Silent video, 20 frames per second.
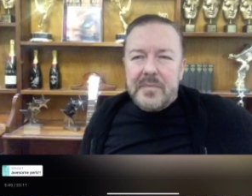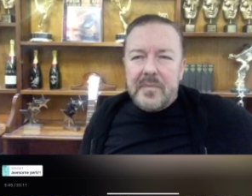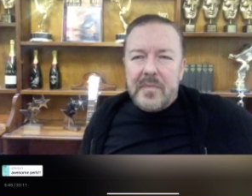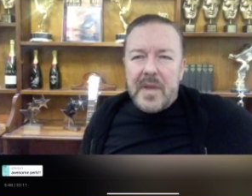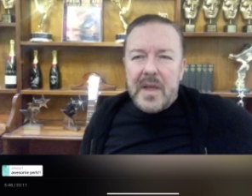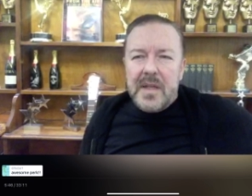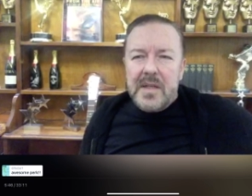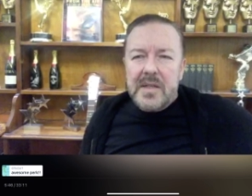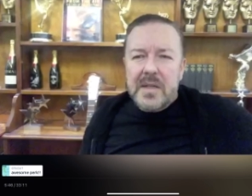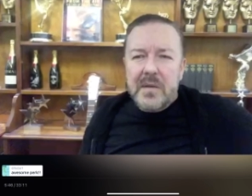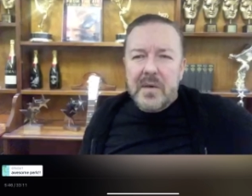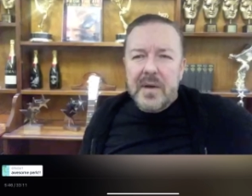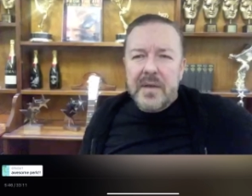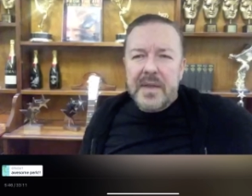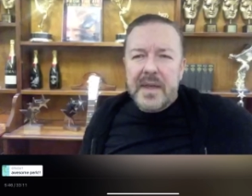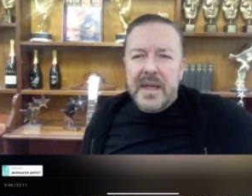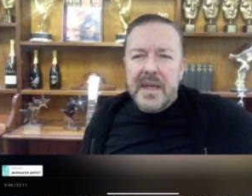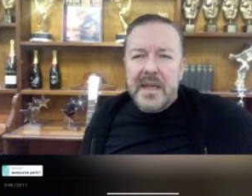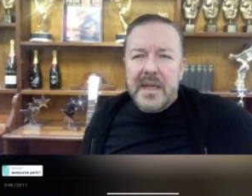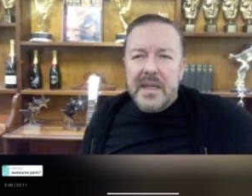so I
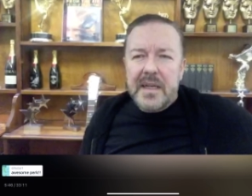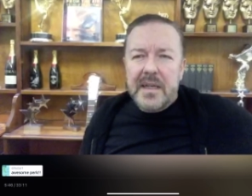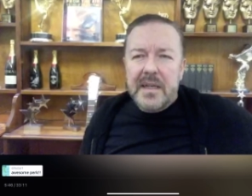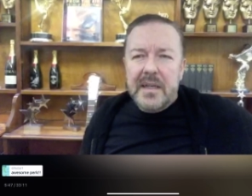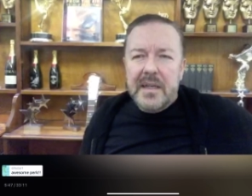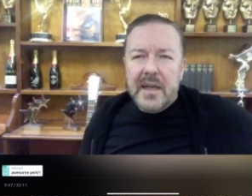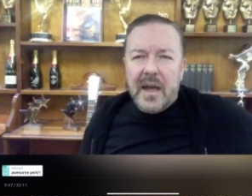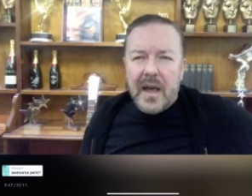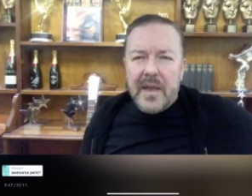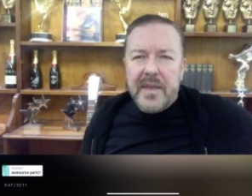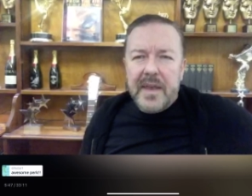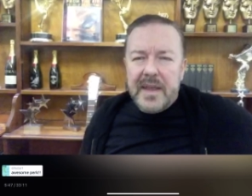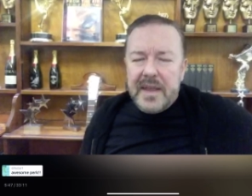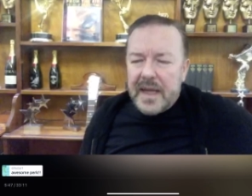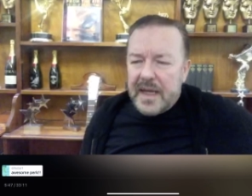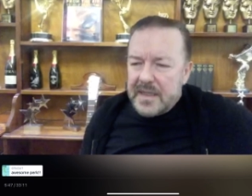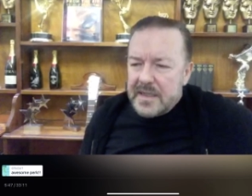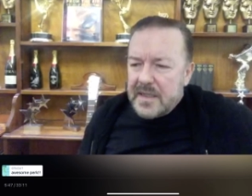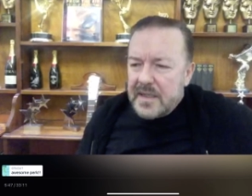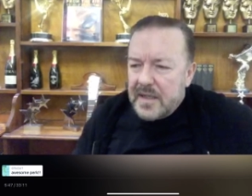think
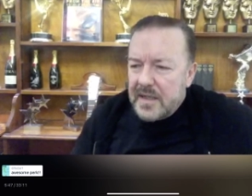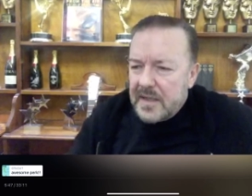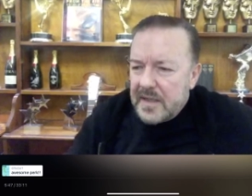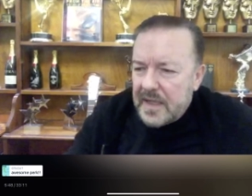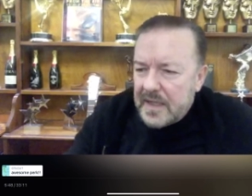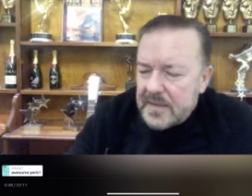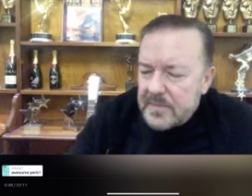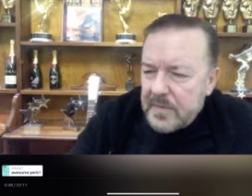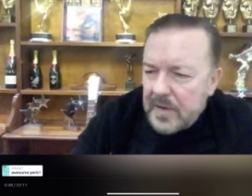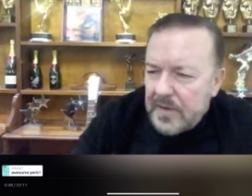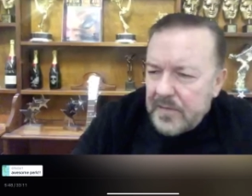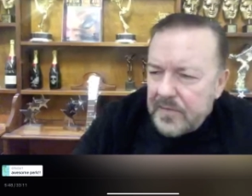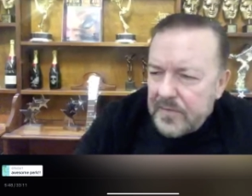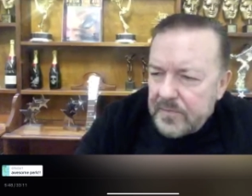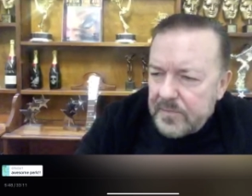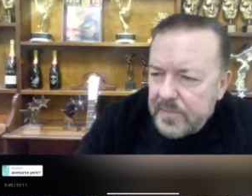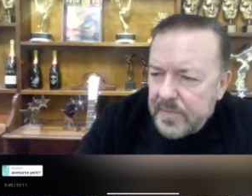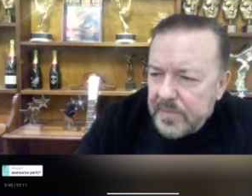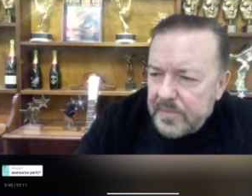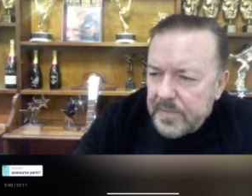that's my
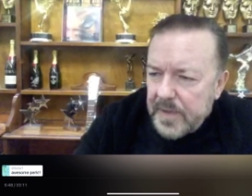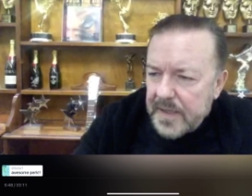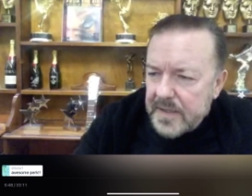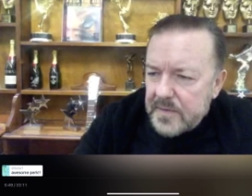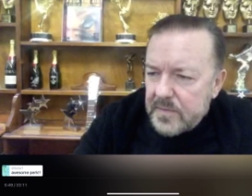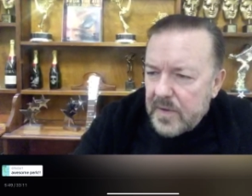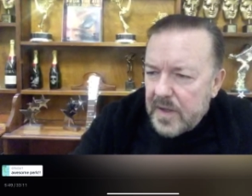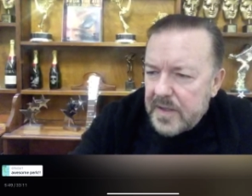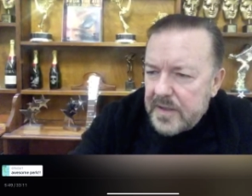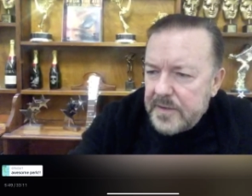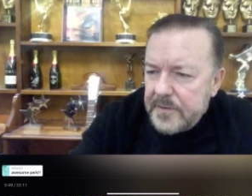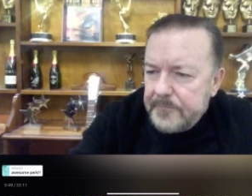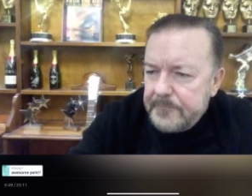best one.